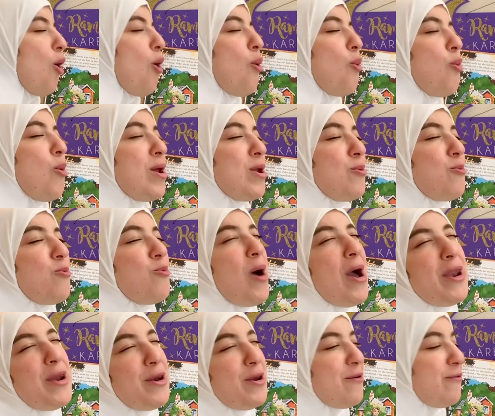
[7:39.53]
What a
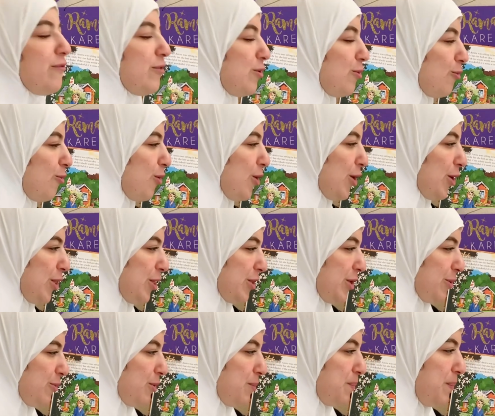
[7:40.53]
wonderful world
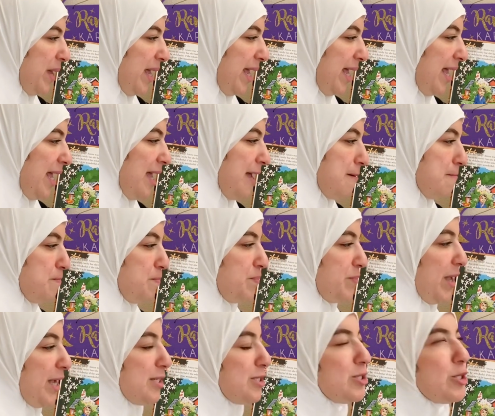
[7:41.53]
it would be.
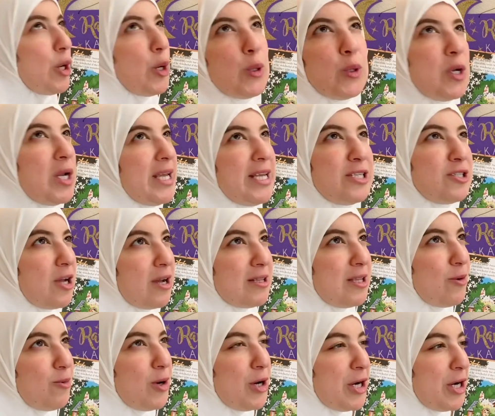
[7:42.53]
A totally
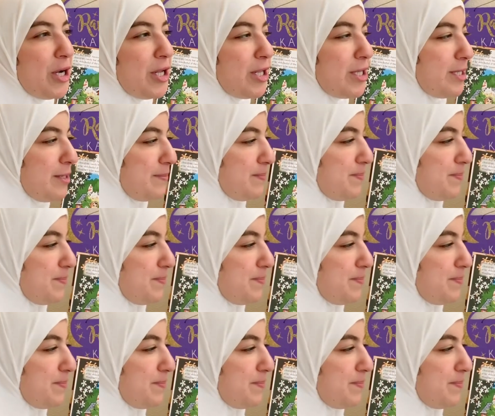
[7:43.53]
chocolate world.